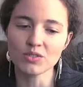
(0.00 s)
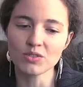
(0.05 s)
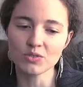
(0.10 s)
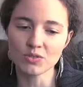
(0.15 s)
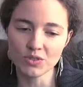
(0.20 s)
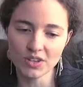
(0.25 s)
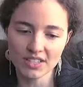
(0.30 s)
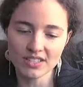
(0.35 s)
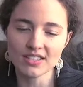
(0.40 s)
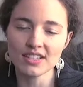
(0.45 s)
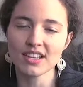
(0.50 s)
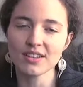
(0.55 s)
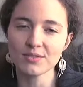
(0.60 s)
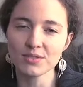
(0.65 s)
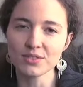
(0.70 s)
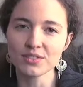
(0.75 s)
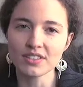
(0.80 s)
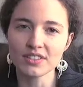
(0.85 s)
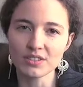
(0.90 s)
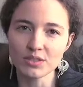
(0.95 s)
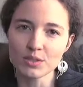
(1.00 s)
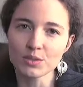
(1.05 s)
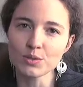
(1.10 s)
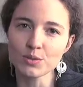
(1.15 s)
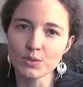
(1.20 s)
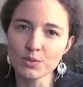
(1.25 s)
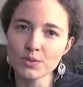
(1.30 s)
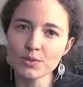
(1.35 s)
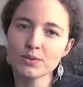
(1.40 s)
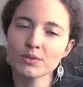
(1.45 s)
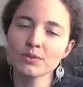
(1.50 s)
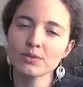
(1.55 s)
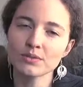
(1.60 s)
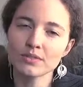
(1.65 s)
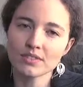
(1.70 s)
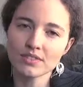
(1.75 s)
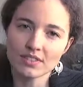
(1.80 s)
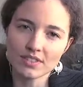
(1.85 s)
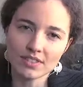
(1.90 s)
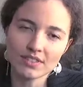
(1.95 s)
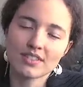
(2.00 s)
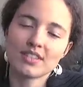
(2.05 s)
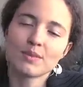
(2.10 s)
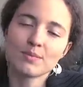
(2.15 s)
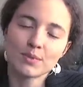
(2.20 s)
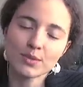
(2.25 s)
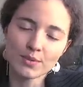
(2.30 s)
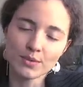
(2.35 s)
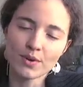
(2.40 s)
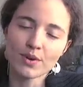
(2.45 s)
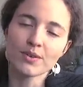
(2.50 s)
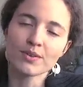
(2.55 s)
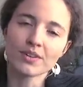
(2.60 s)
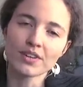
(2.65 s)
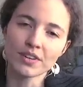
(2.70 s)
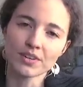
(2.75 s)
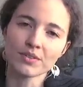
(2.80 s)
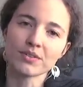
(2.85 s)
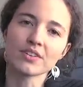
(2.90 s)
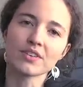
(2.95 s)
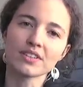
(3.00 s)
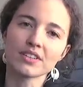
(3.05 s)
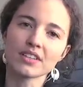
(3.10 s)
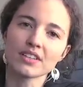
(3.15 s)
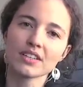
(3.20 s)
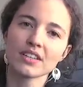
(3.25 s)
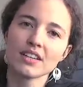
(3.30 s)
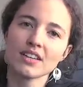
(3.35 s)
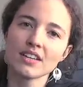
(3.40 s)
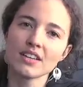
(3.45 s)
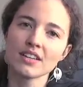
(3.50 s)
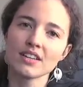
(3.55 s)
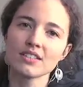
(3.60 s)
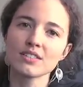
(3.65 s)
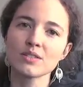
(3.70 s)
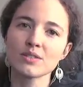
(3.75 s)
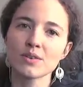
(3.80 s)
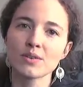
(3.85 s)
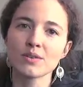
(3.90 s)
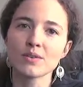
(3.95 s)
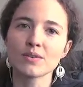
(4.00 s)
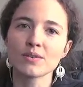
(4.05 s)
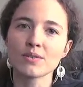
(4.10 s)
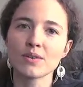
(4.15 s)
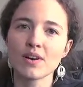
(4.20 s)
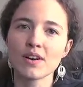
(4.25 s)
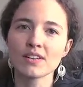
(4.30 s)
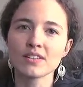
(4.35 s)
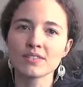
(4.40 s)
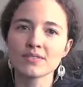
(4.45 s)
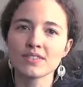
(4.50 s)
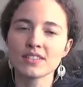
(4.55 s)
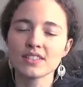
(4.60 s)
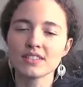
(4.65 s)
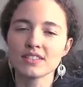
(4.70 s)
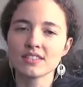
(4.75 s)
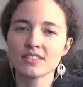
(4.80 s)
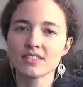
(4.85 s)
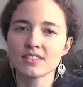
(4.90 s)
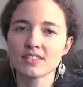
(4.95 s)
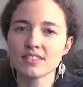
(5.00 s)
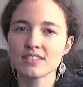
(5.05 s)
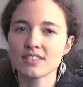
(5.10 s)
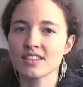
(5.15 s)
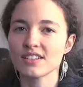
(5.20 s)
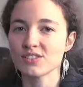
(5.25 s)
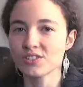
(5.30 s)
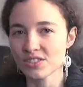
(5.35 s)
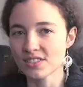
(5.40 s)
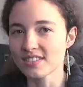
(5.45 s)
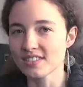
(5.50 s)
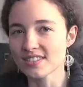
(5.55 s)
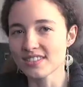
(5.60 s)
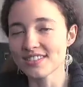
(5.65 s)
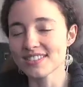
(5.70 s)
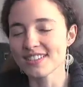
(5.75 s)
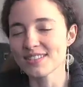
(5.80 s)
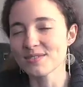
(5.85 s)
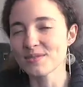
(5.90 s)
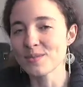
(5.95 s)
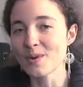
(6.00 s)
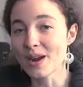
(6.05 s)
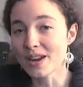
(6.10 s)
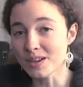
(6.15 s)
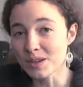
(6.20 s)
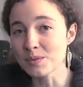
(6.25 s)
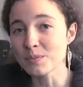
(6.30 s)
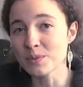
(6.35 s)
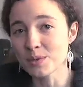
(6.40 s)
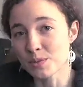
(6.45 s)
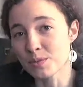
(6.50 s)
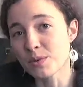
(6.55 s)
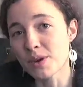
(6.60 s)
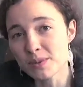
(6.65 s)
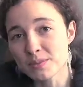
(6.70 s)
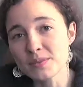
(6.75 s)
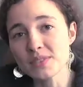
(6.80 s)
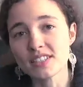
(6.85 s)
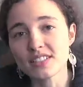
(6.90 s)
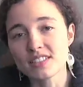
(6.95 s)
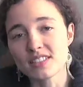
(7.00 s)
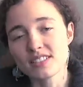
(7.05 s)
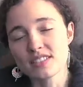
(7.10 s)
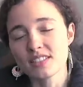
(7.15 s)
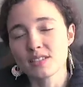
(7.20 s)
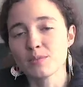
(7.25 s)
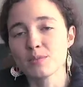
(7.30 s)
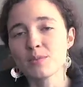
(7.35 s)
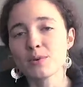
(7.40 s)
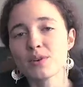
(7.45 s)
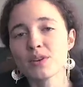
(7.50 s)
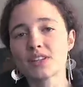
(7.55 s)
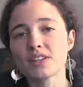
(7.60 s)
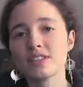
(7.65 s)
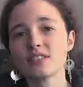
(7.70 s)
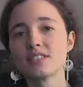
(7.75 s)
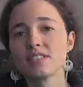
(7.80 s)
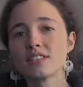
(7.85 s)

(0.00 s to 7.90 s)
stress level in the school just keeps growing and growing. And so all of these tensions wind up erupting at some point.